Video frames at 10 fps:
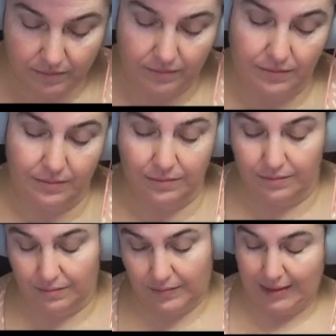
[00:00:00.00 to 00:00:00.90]

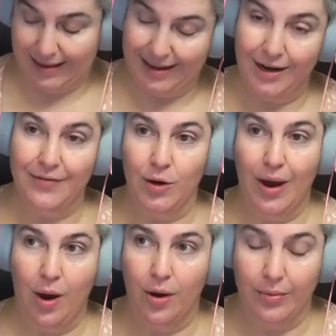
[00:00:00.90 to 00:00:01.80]
I don't even know
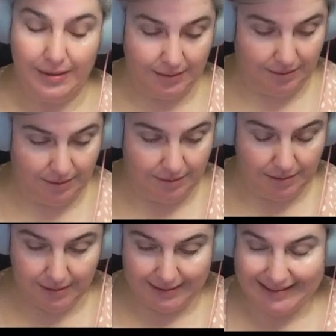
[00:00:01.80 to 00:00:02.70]
how I would.
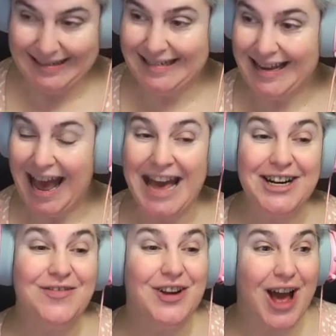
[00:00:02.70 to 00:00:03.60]
I don't
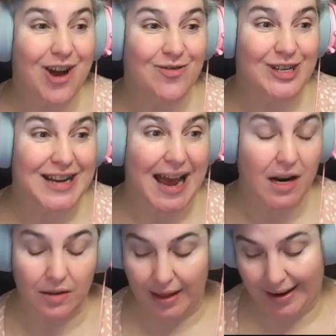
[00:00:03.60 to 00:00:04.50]
even know how I would
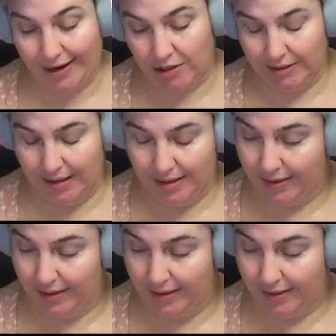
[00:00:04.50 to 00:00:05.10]
tackle that. Actually, now that I've